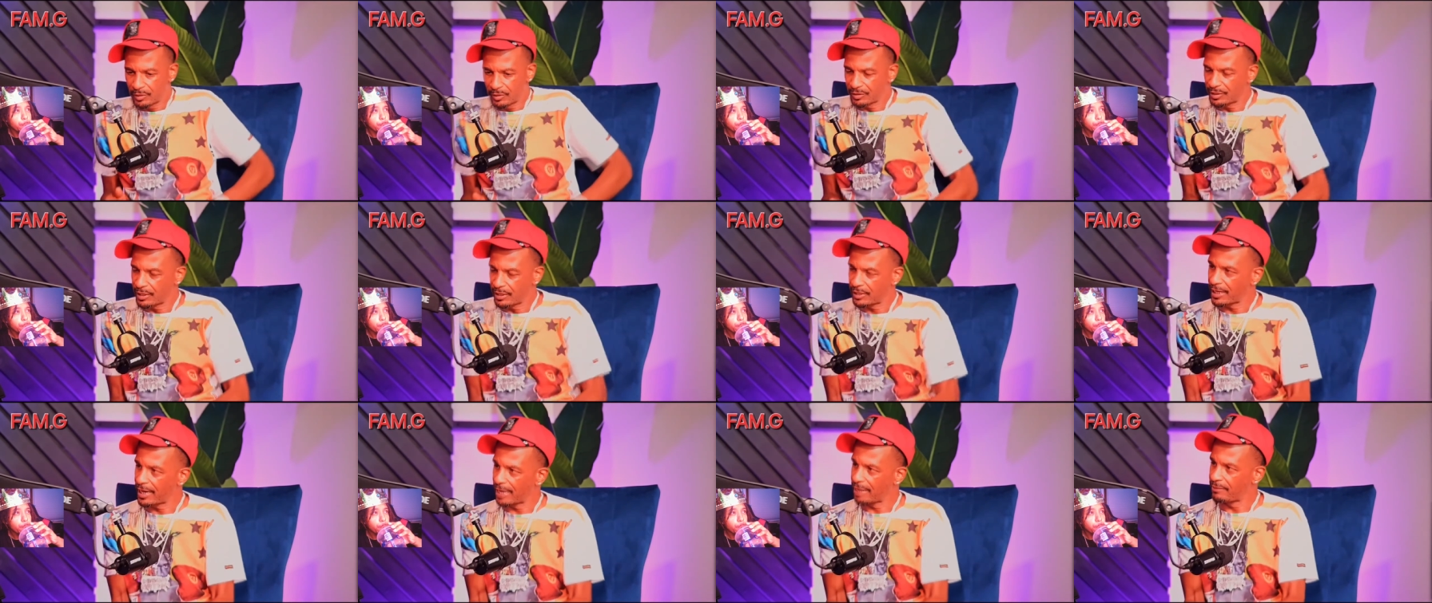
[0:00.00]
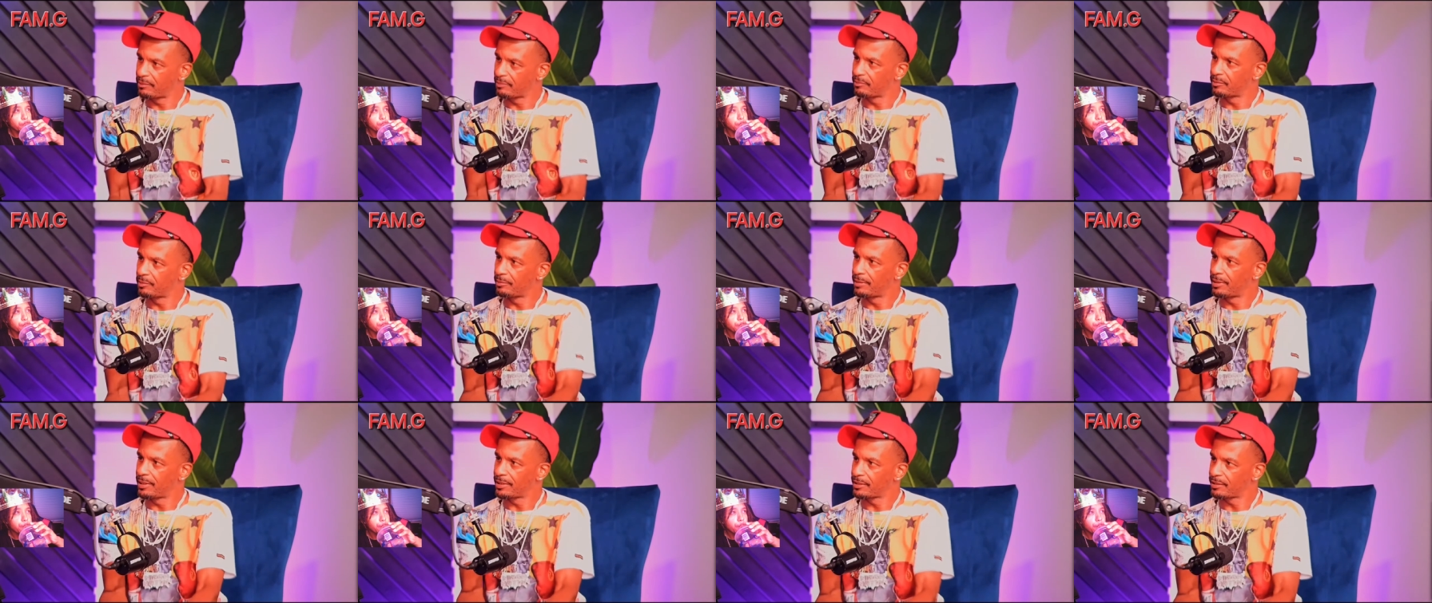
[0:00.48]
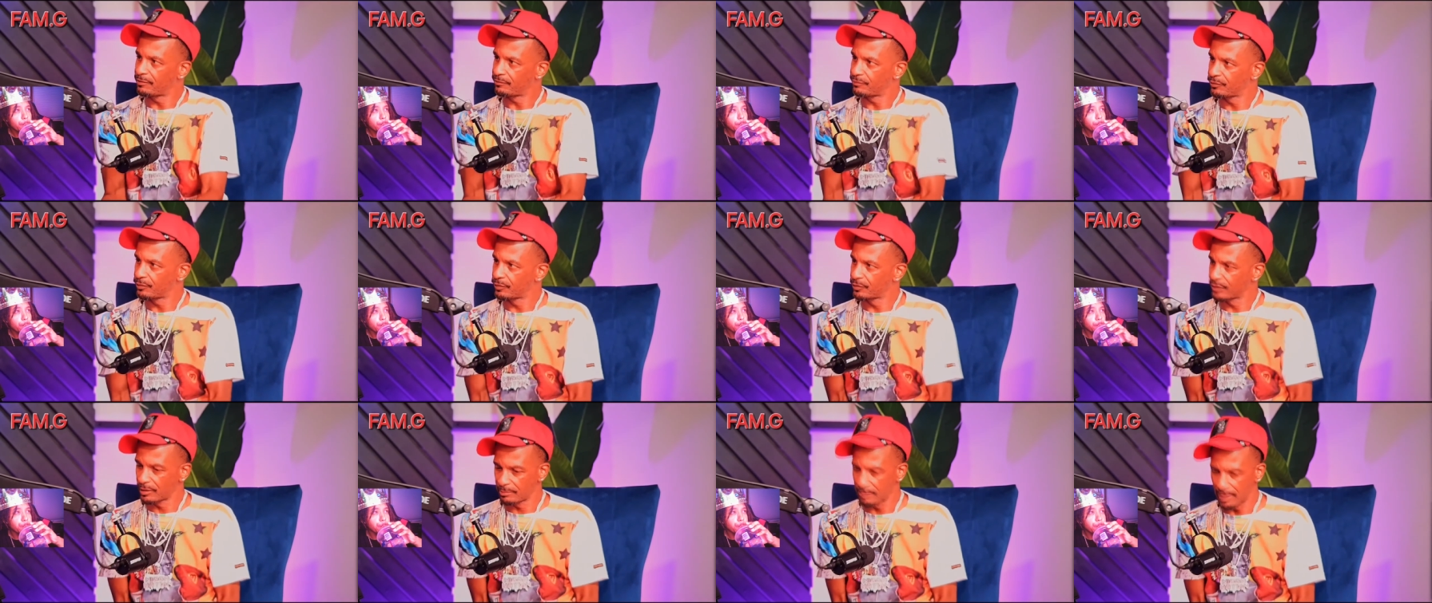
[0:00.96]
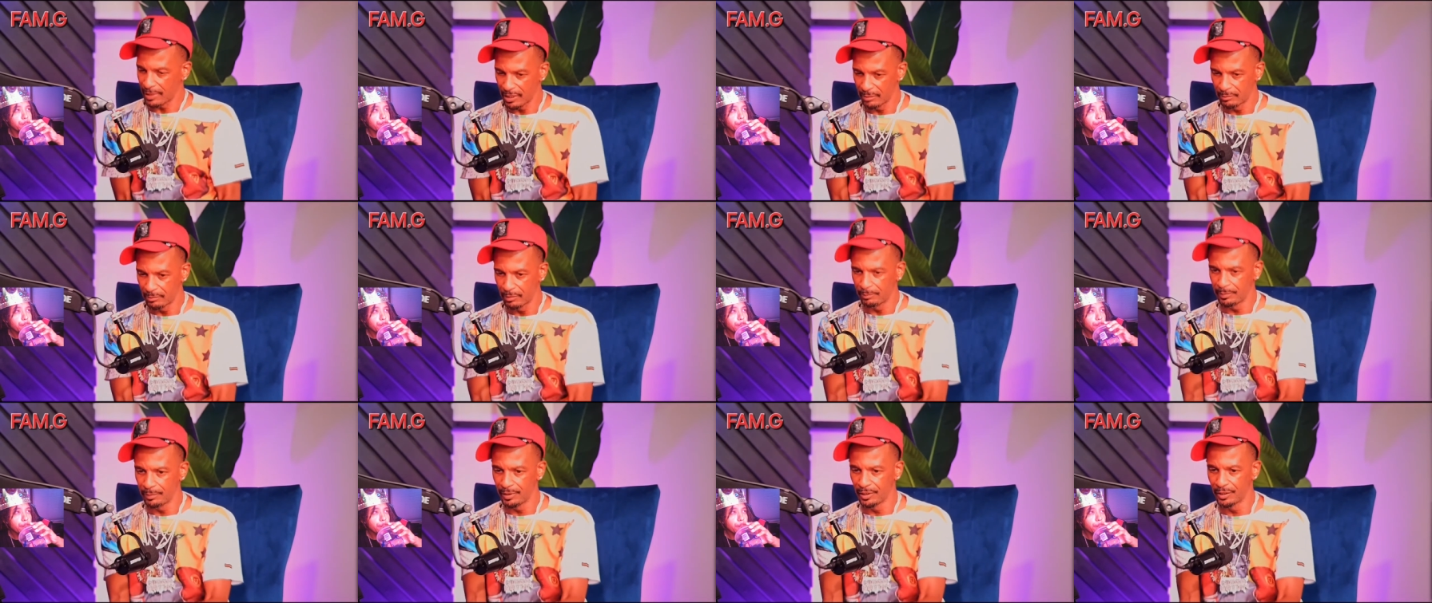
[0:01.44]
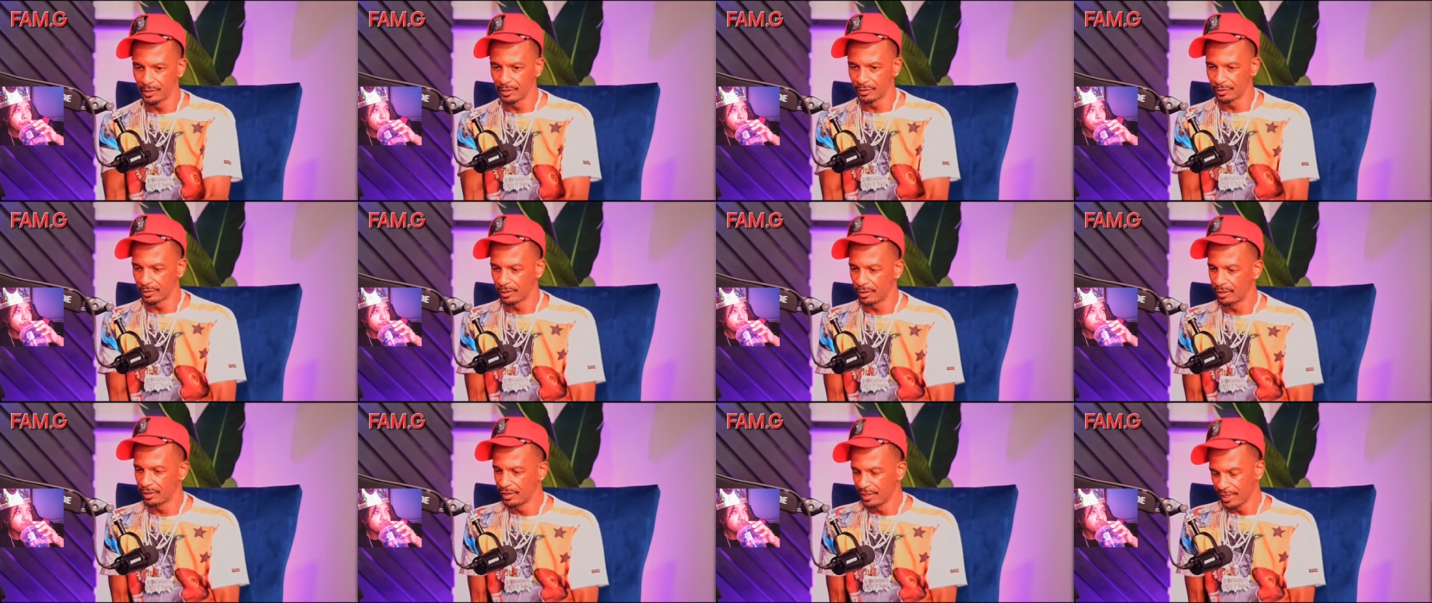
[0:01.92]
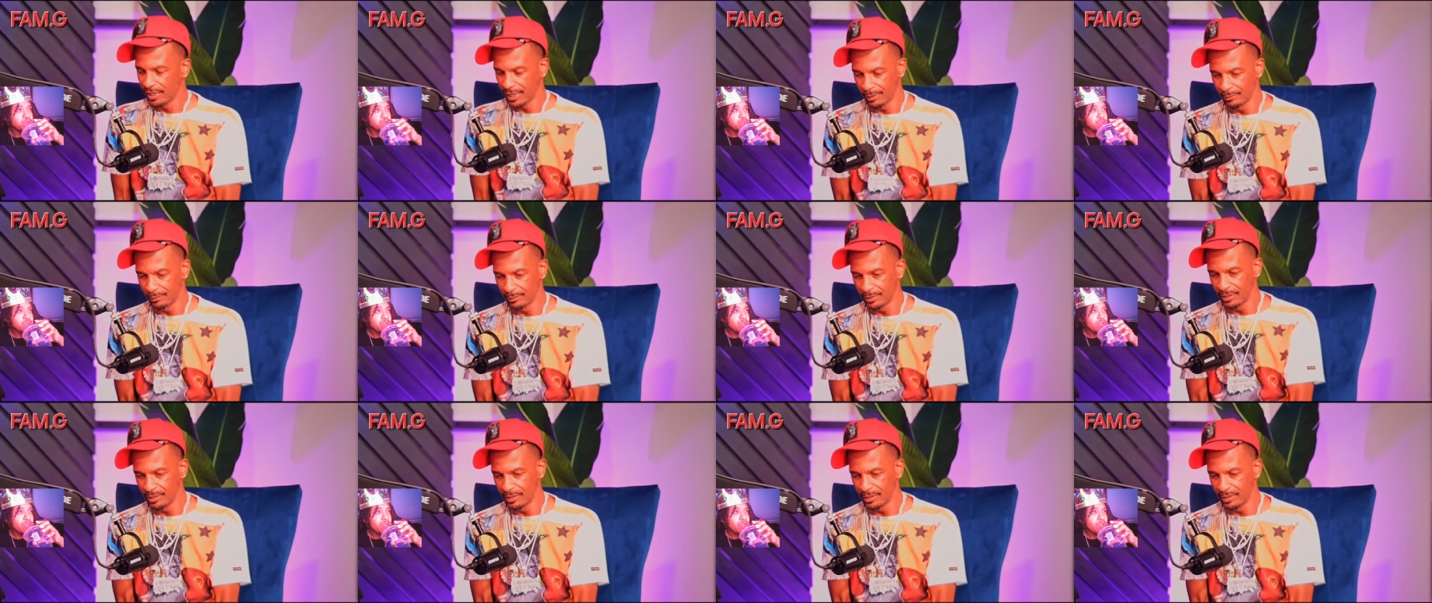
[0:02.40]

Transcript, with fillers: because they gave him the money for they made him a billionaire.